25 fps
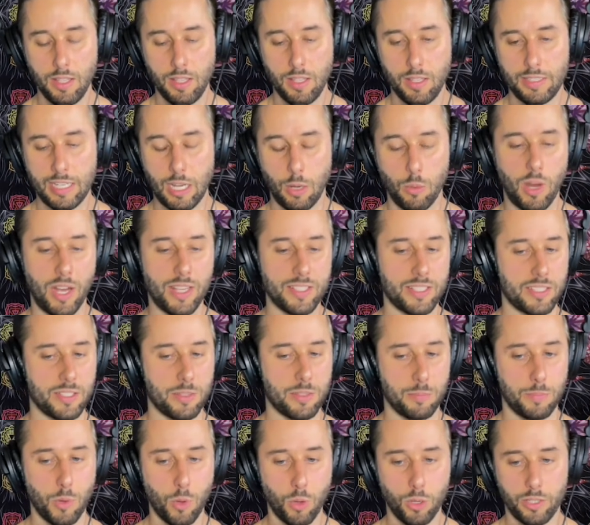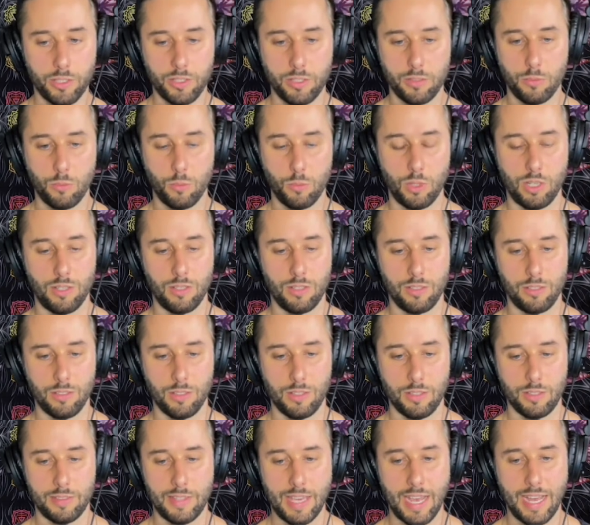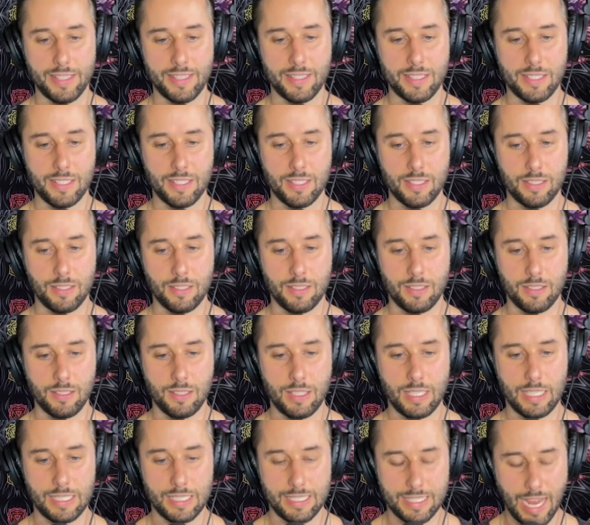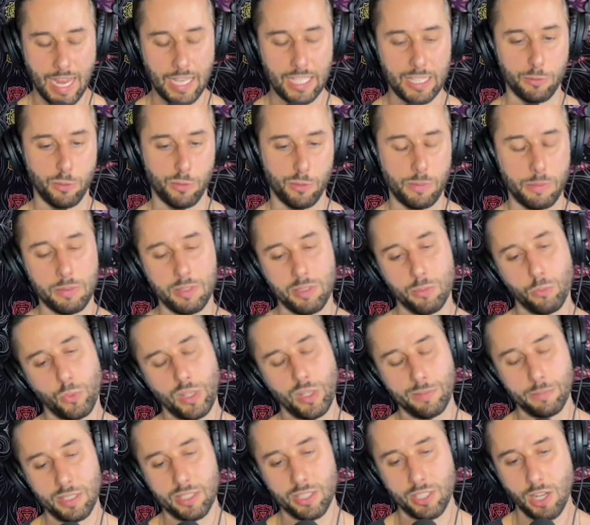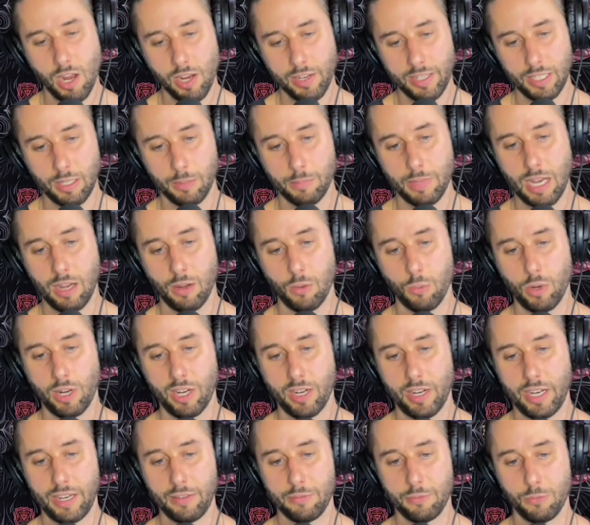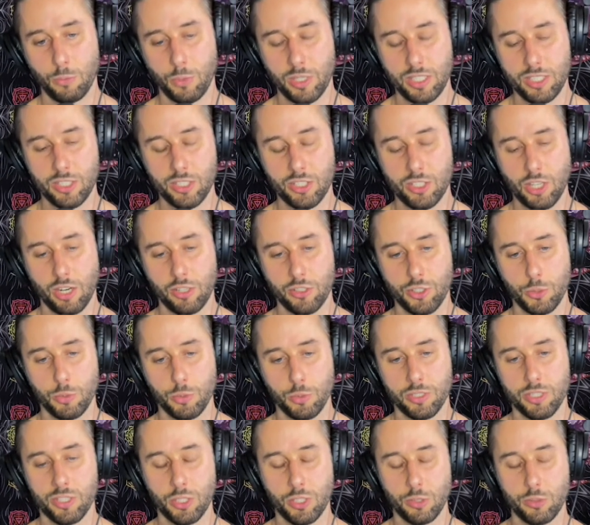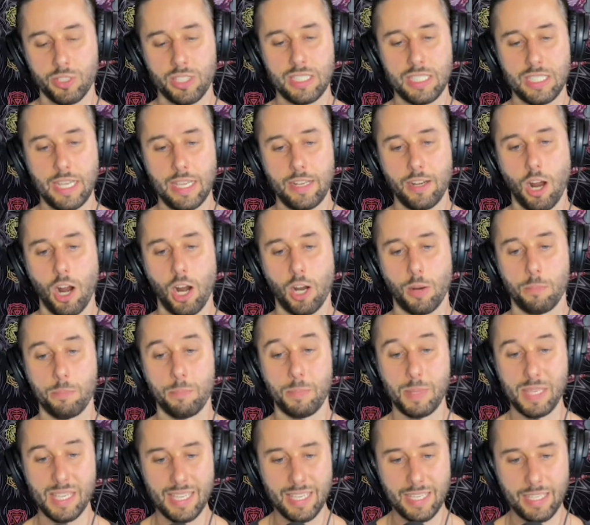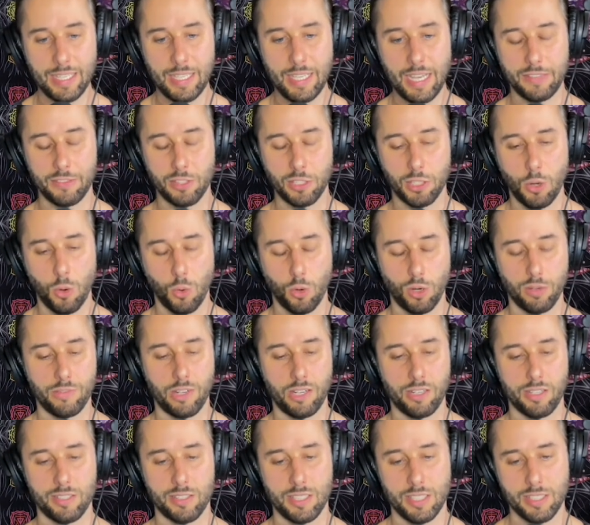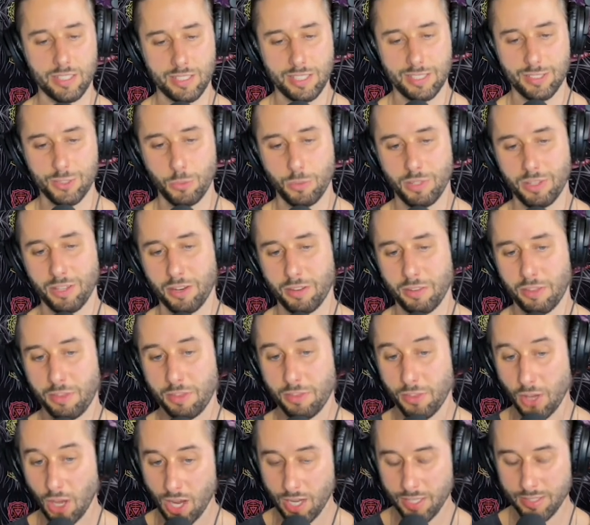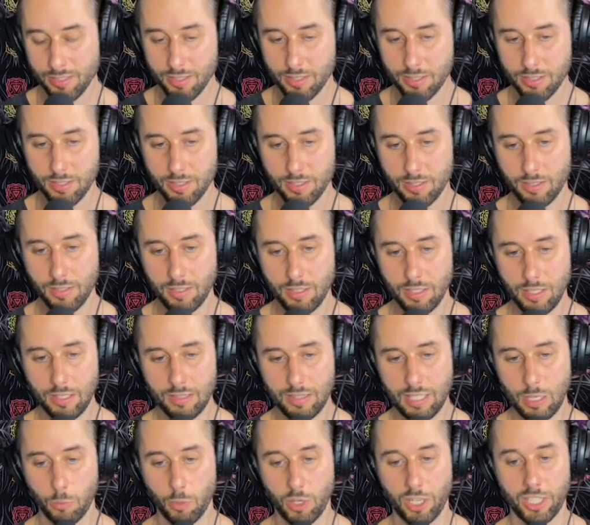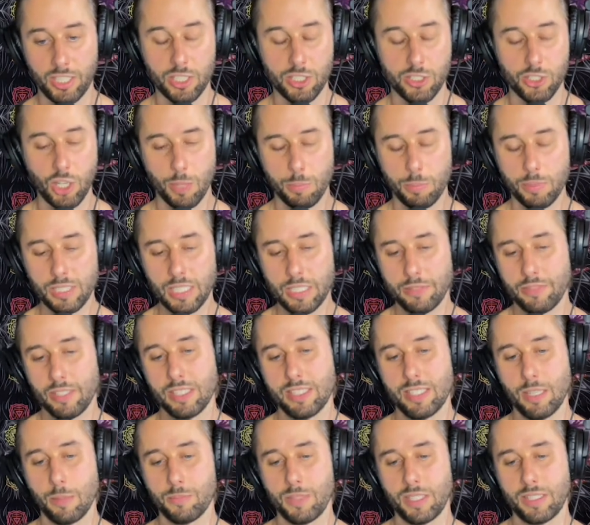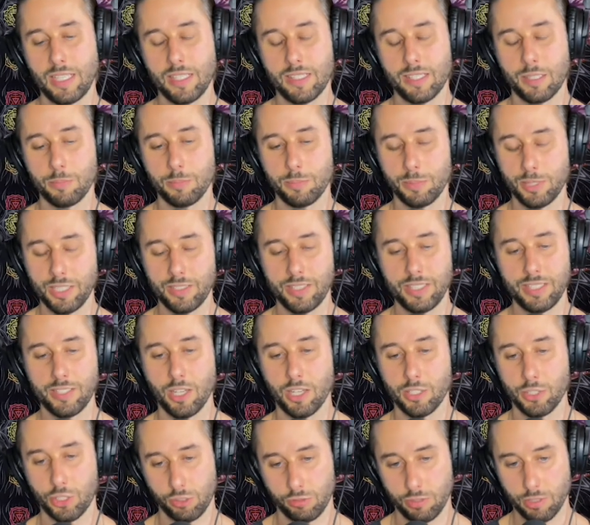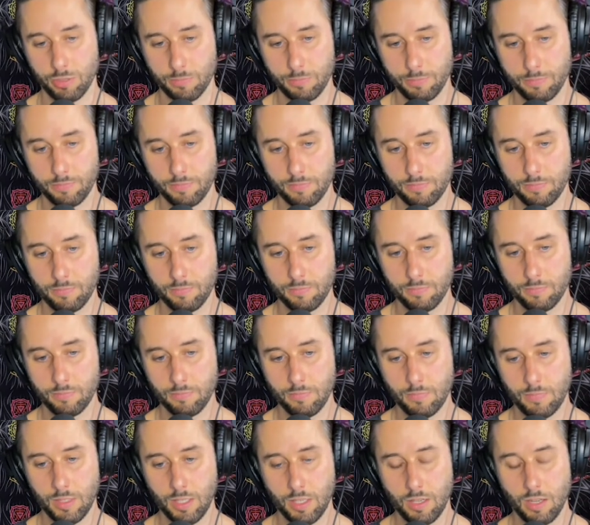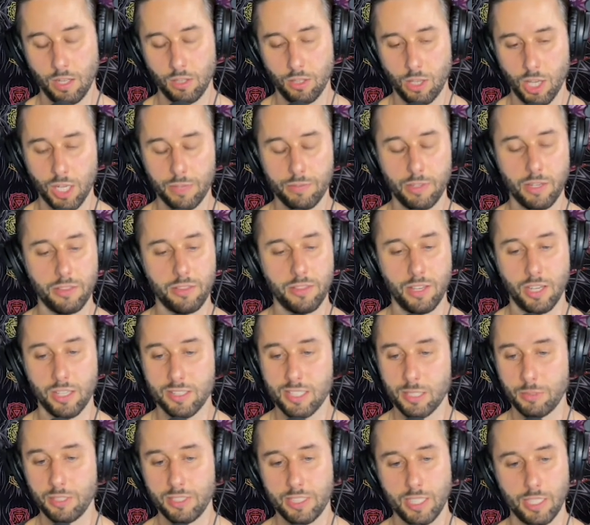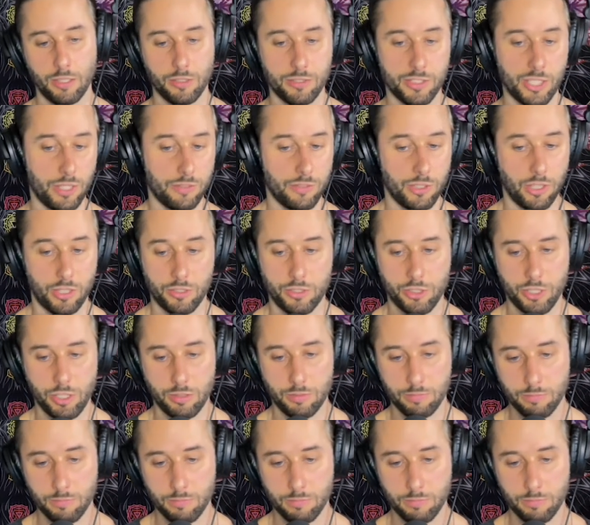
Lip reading: Now, why is this important? Well, that's exactly what we've been talking about, where if we start to associate our being at the core of our existence with our thoughts, then we're going to start believing something that's completely not true. A lot of our thoughts that we tell ourselves aren't true.